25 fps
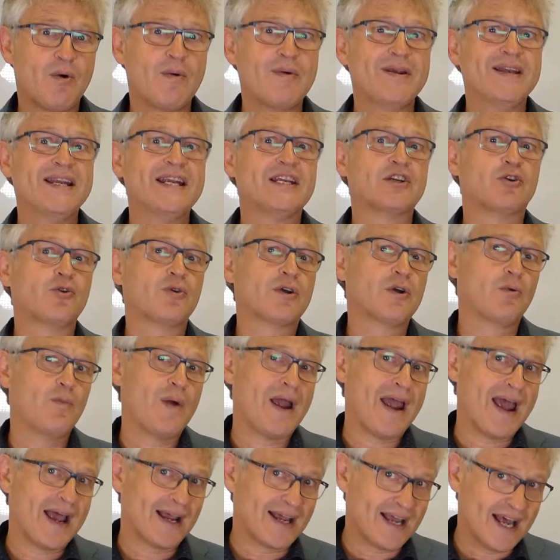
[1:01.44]
we need to look at
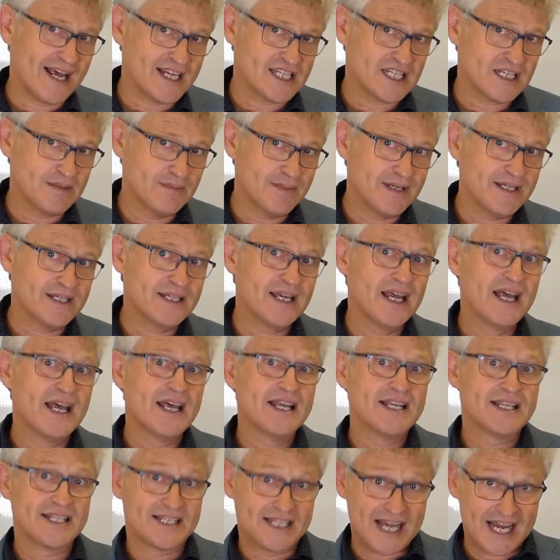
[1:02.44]
where our customers,
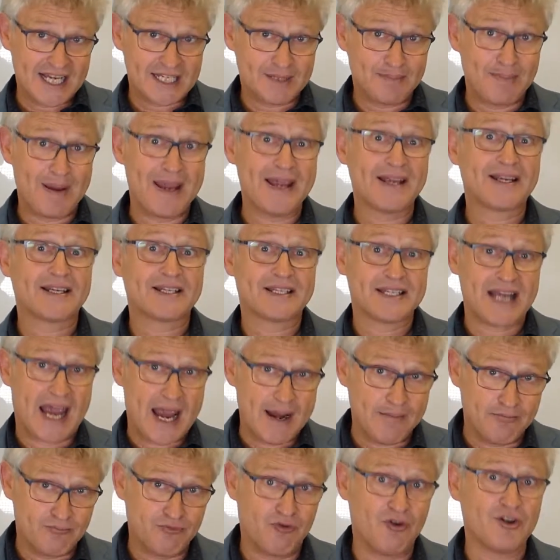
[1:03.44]
suspects
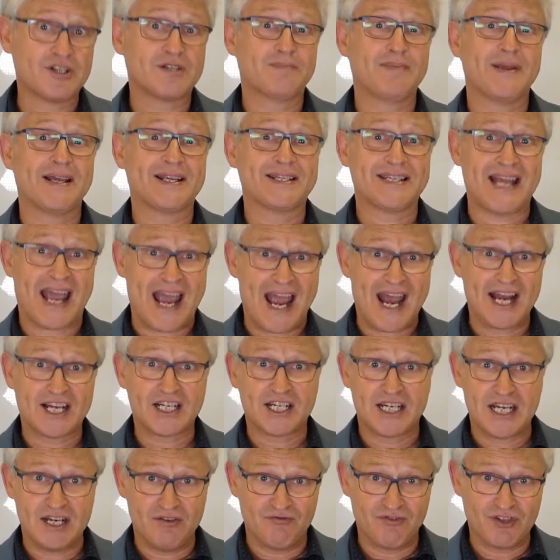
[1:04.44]
and prospects
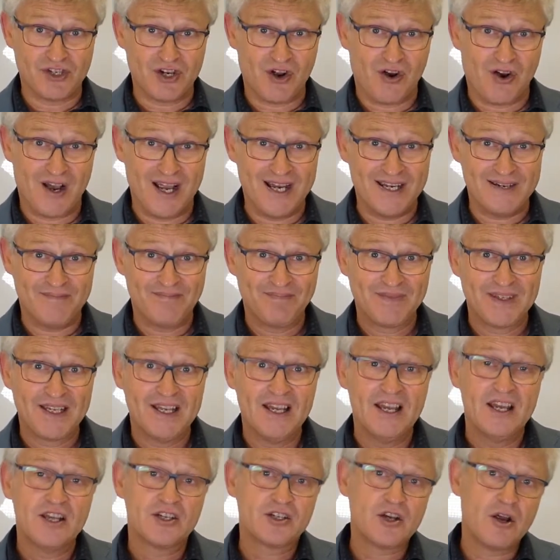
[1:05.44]
actually reside.
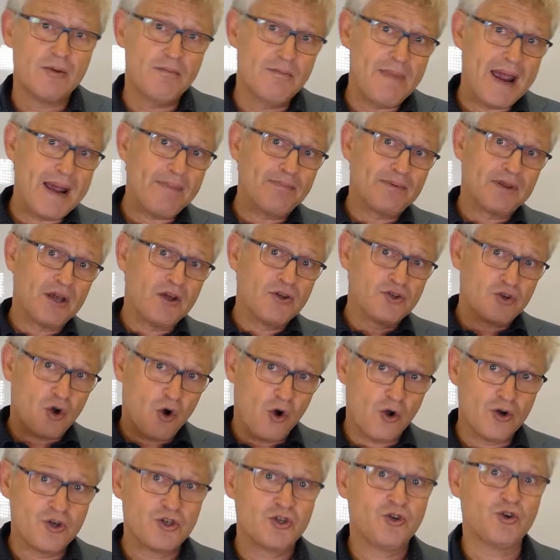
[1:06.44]
So map those
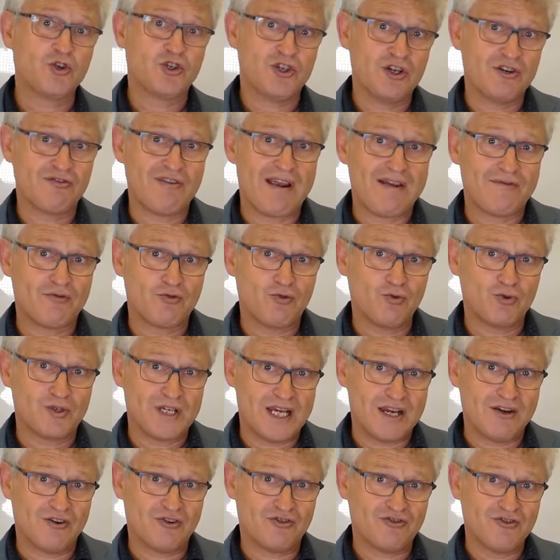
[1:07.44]
onto your geographical
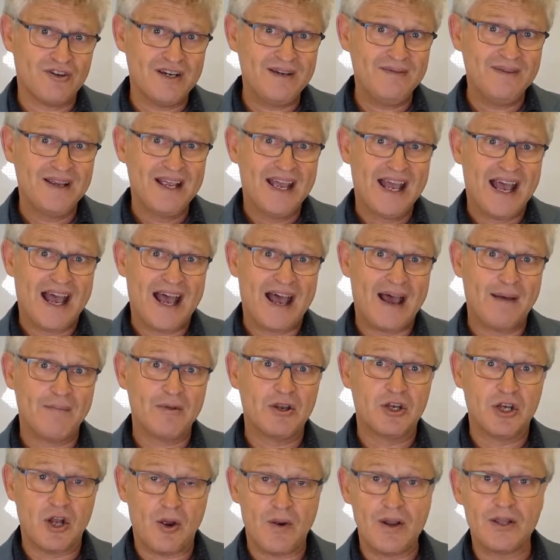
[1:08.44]
territory,
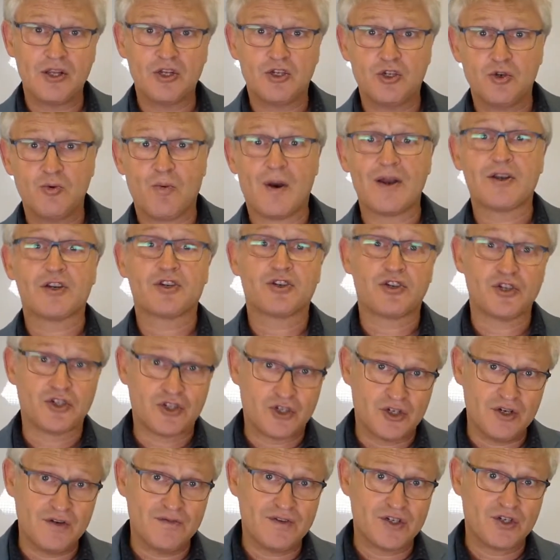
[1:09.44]
knowing that you wanted to
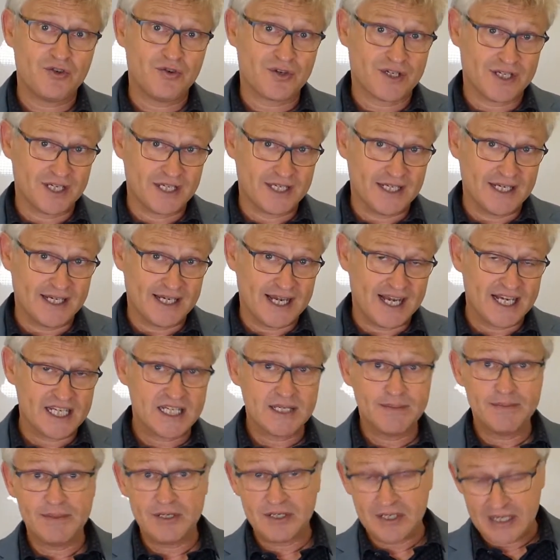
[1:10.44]
service your existing
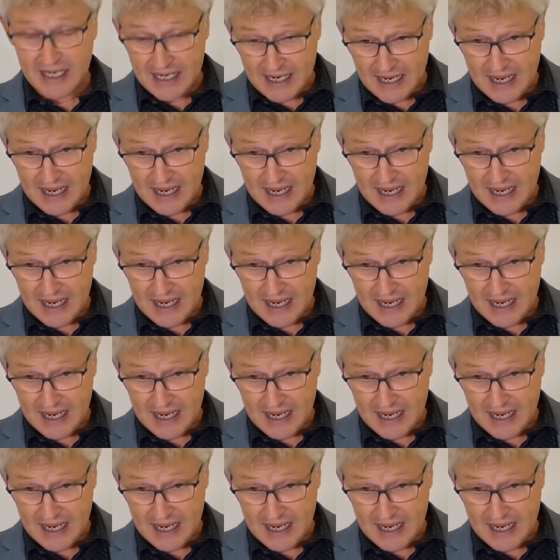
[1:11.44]
customers.